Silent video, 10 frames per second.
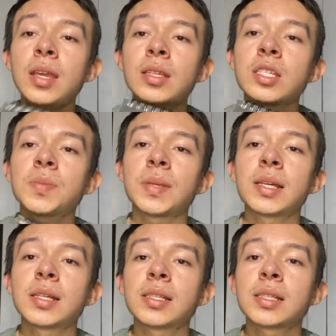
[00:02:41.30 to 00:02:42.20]
just
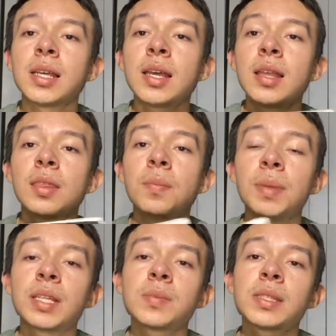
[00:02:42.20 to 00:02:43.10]
because the
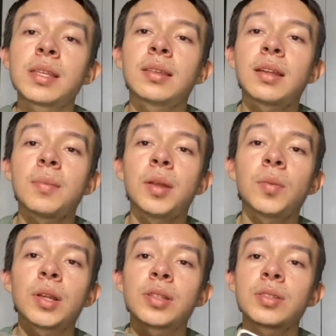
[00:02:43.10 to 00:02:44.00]
biggest mistake that I made
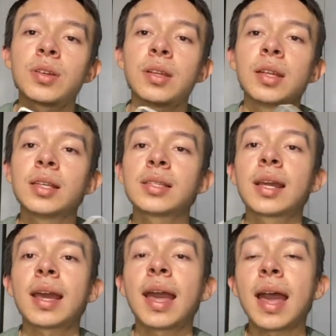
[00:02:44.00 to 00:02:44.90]
when I started is that I
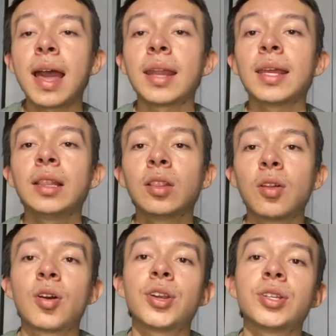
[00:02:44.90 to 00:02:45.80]
had a
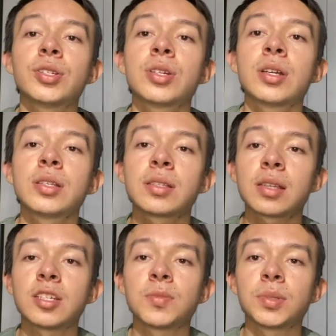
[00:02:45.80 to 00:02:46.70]
large
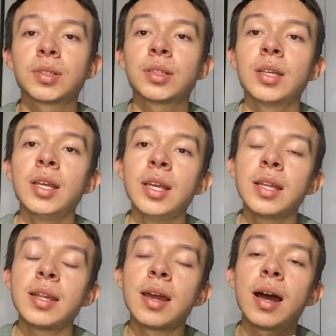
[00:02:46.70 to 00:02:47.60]
sketchbook.
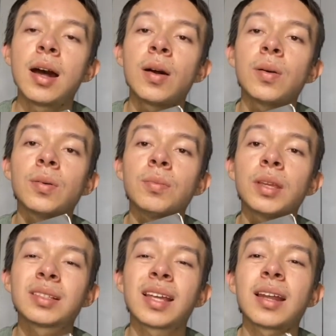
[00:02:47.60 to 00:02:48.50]
Now,
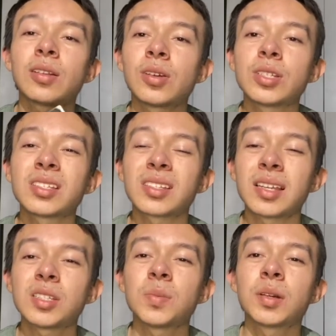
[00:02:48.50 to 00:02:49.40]
because I had a large
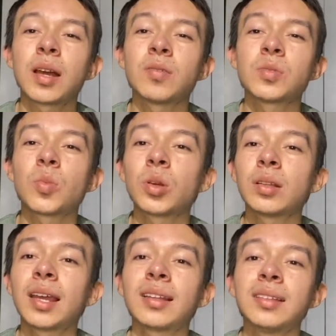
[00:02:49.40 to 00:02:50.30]
sketchbook, I was more
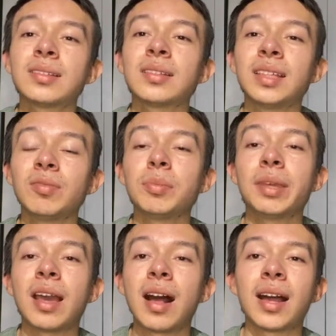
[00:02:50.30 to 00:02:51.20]
likely to leave it
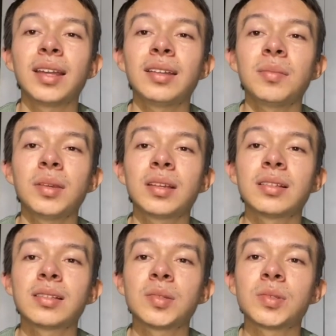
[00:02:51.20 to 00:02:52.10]
behind
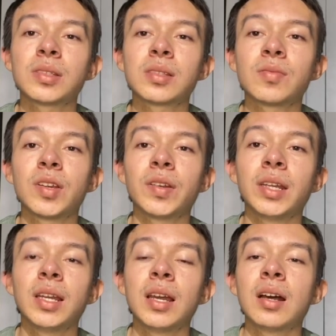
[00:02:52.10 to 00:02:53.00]
because it was just
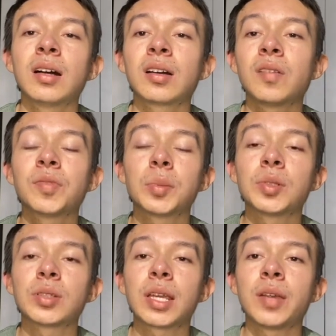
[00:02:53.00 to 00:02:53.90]
very uncomfortable
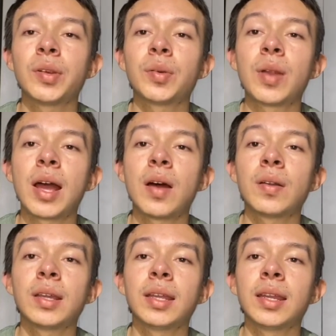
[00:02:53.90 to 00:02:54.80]
to carry around
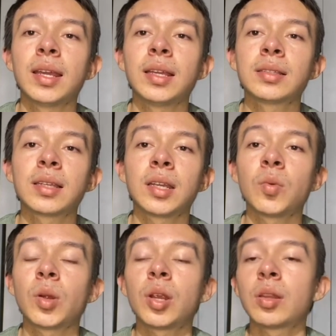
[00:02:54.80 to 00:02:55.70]
in a setting
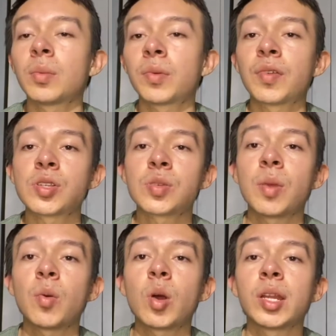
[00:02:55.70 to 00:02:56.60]
where the professor may
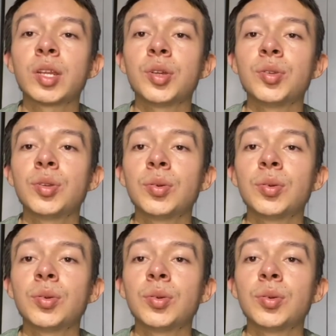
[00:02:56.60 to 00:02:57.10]
wanted you to